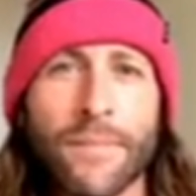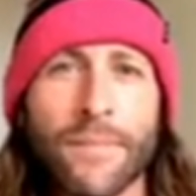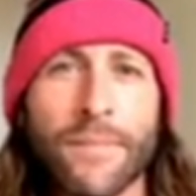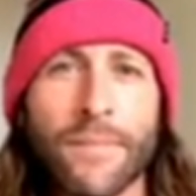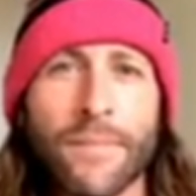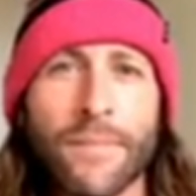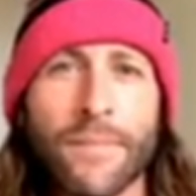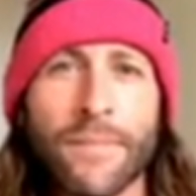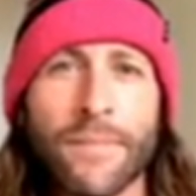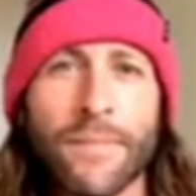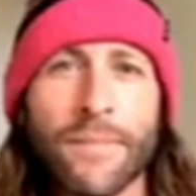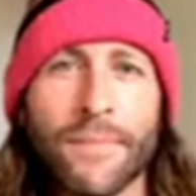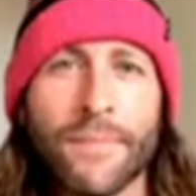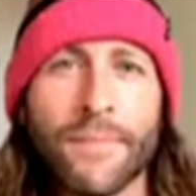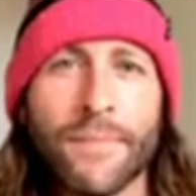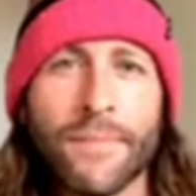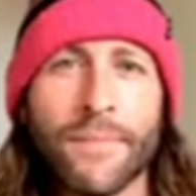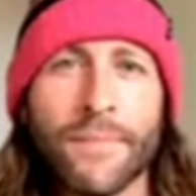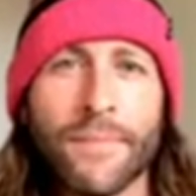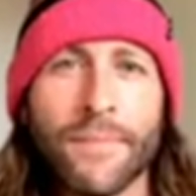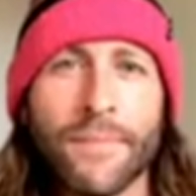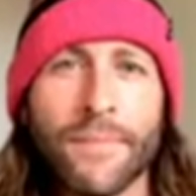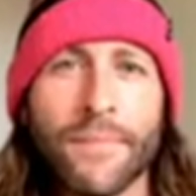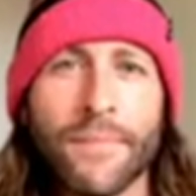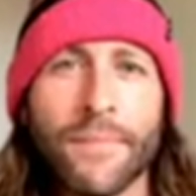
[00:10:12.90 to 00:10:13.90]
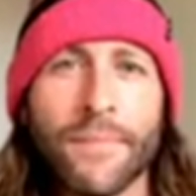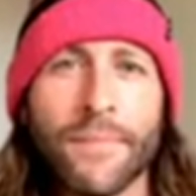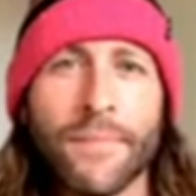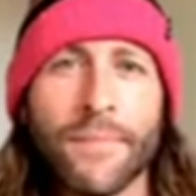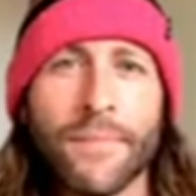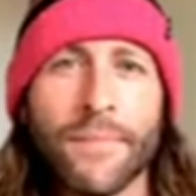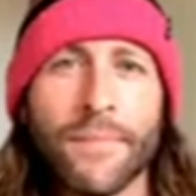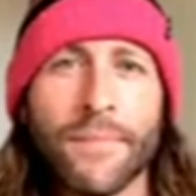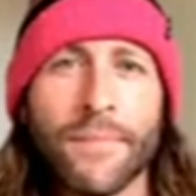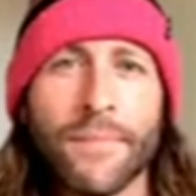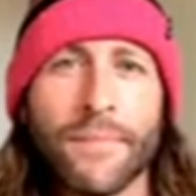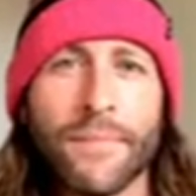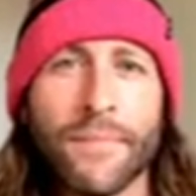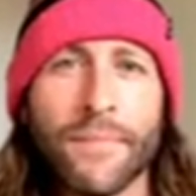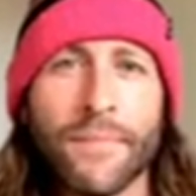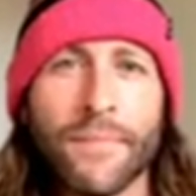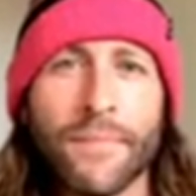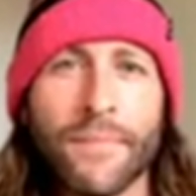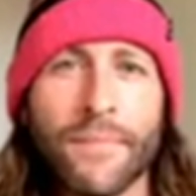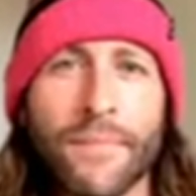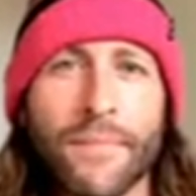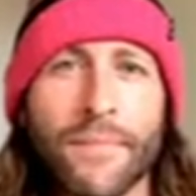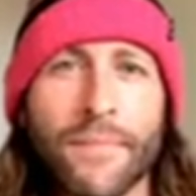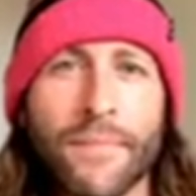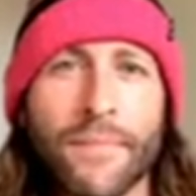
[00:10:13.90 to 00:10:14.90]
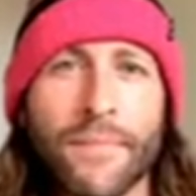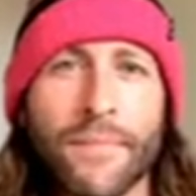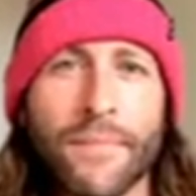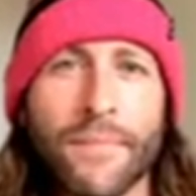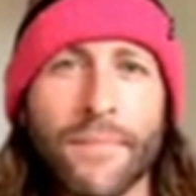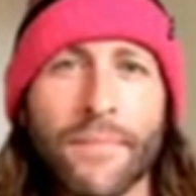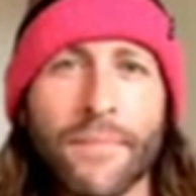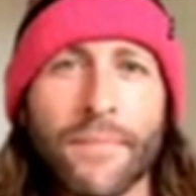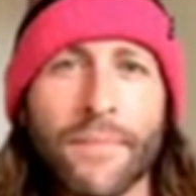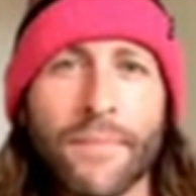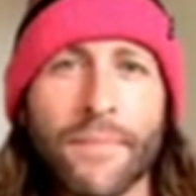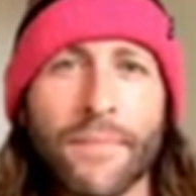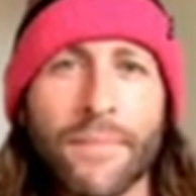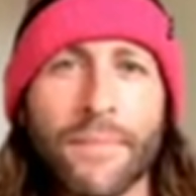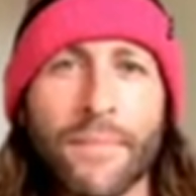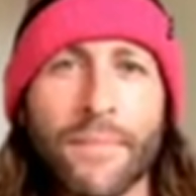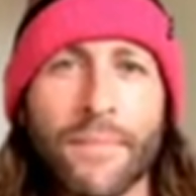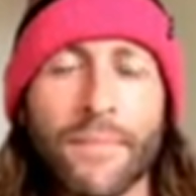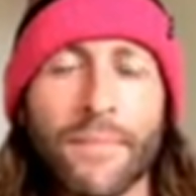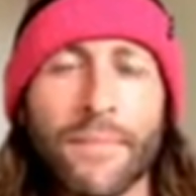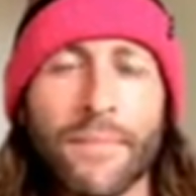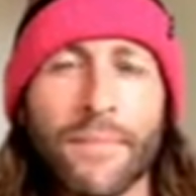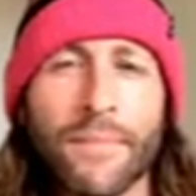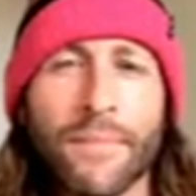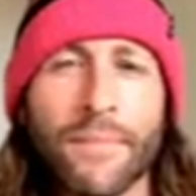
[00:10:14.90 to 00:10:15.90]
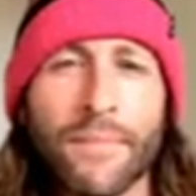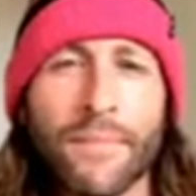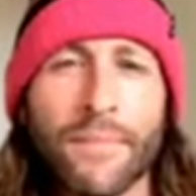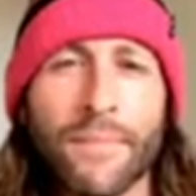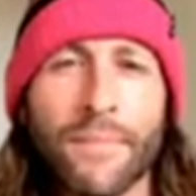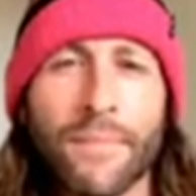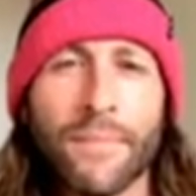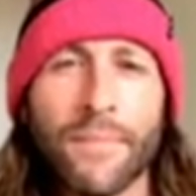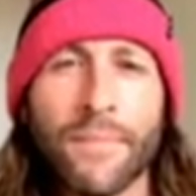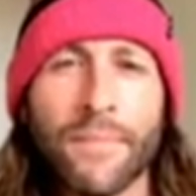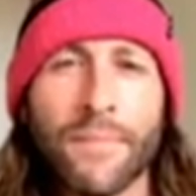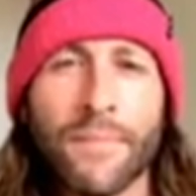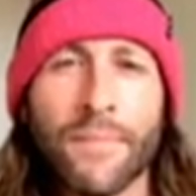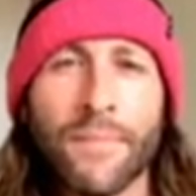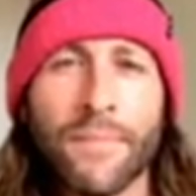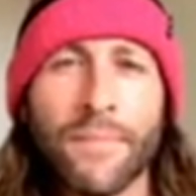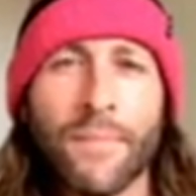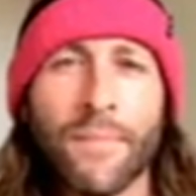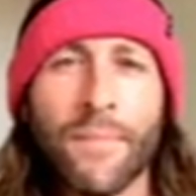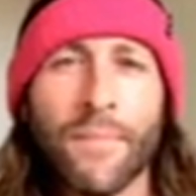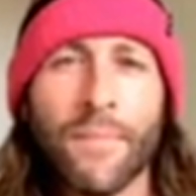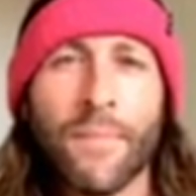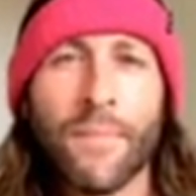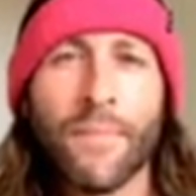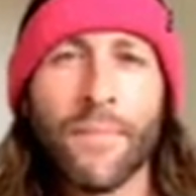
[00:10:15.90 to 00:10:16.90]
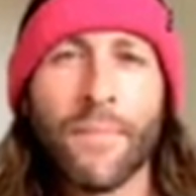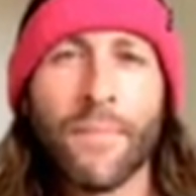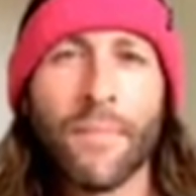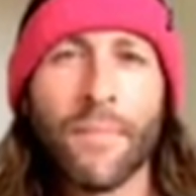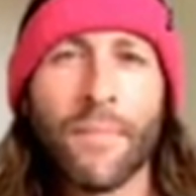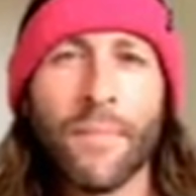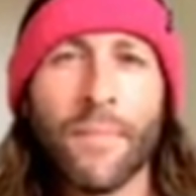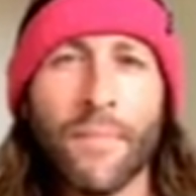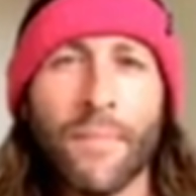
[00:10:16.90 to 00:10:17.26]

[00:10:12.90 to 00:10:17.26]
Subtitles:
The person shown says nothing.